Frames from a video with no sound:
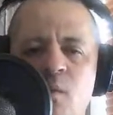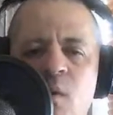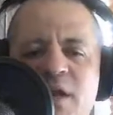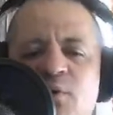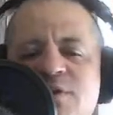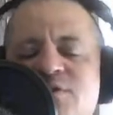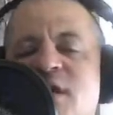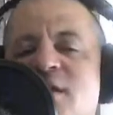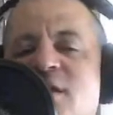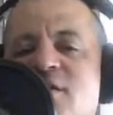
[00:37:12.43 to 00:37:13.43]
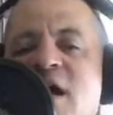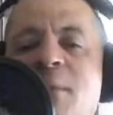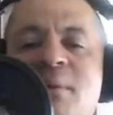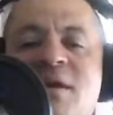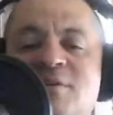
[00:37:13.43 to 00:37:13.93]
I know I say that a
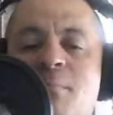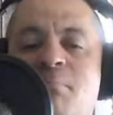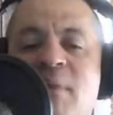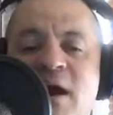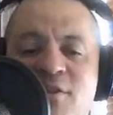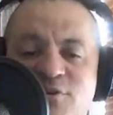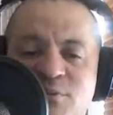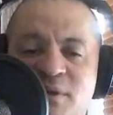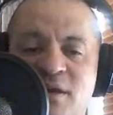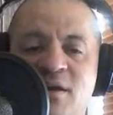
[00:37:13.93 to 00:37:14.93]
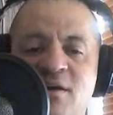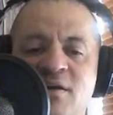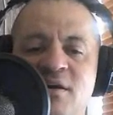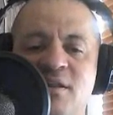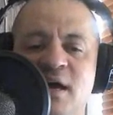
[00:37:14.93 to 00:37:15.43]
lot because it bothers me
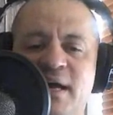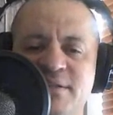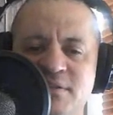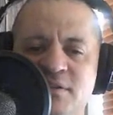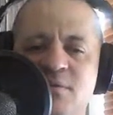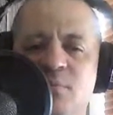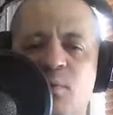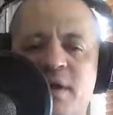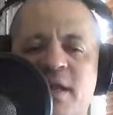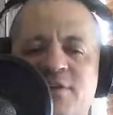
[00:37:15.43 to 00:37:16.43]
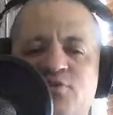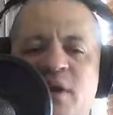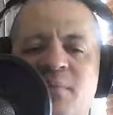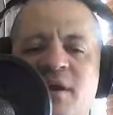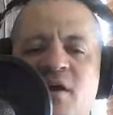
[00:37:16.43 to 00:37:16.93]
a lot. We're getting
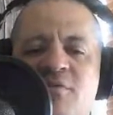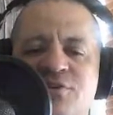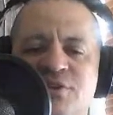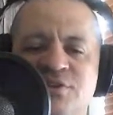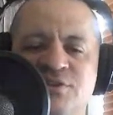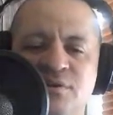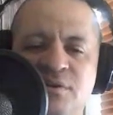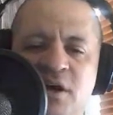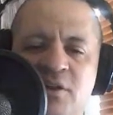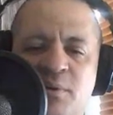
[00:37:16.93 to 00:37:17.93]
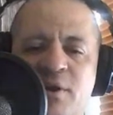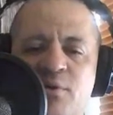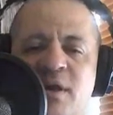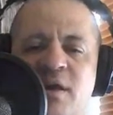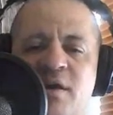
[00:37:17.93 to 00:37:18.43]
Trey Miguel versus Laredo
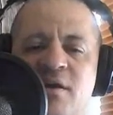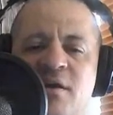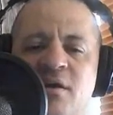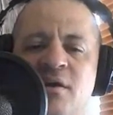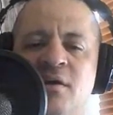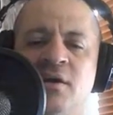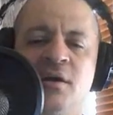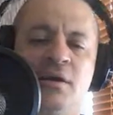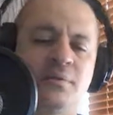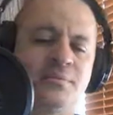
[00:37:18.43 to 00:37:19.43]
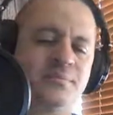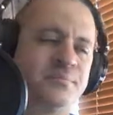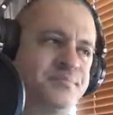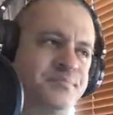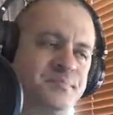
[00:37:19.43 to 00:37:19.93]
Kid.
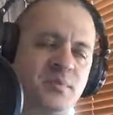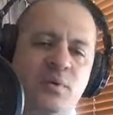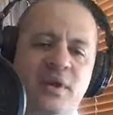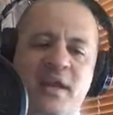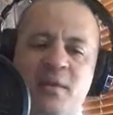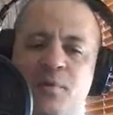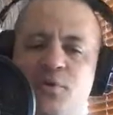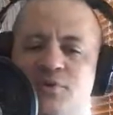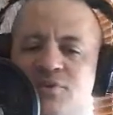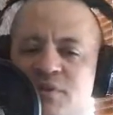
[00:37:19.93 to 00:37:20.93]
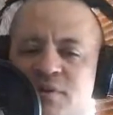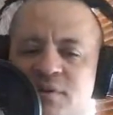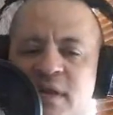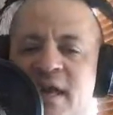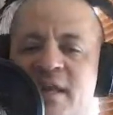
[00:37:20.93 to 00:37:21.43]
We're getting Moose,
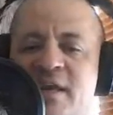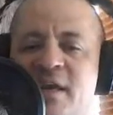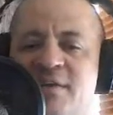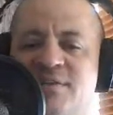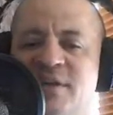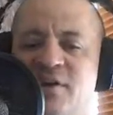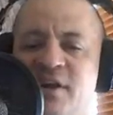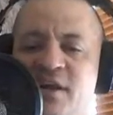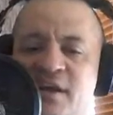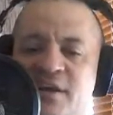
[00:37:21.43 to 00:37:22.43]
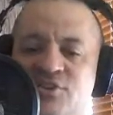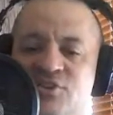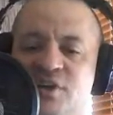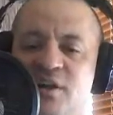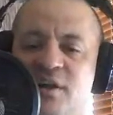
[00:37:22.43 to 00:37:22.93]
Eddie, and Kazarian against
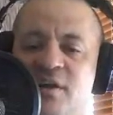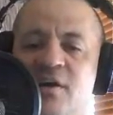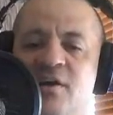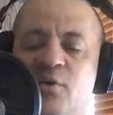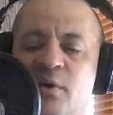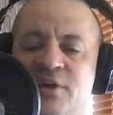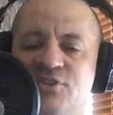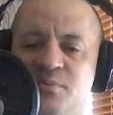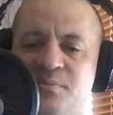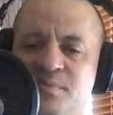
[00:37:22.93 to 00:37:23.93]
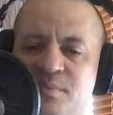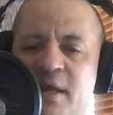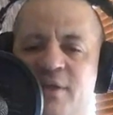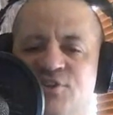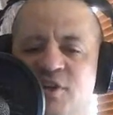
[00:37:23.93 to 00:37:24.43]
Shelly, Gresham,
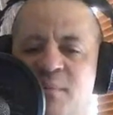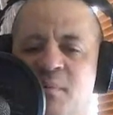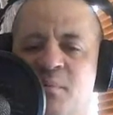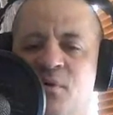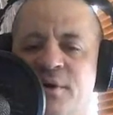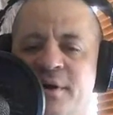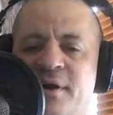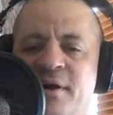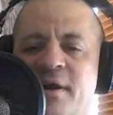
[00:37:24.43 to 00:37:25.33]
and Jabamora.